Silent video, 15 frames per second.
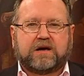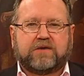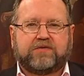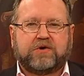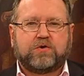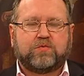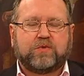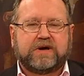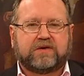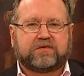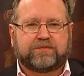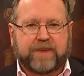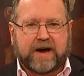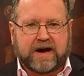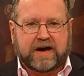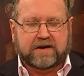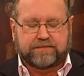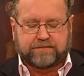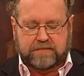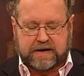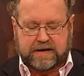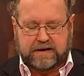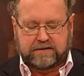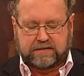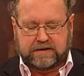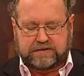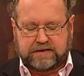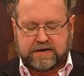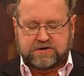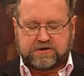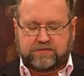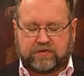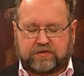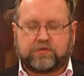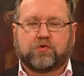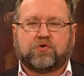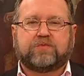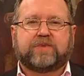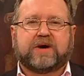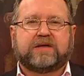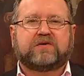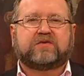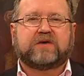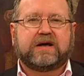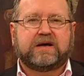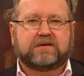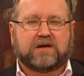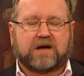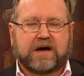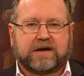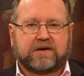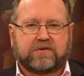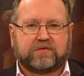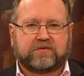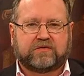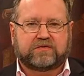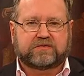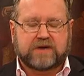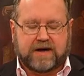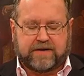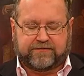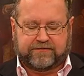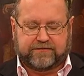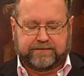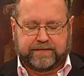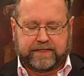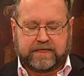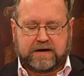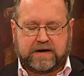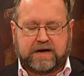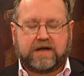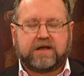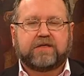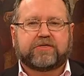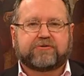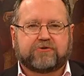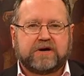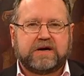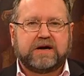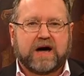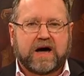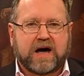A few weeks back, my attention was caught by this headline on Stuff. 3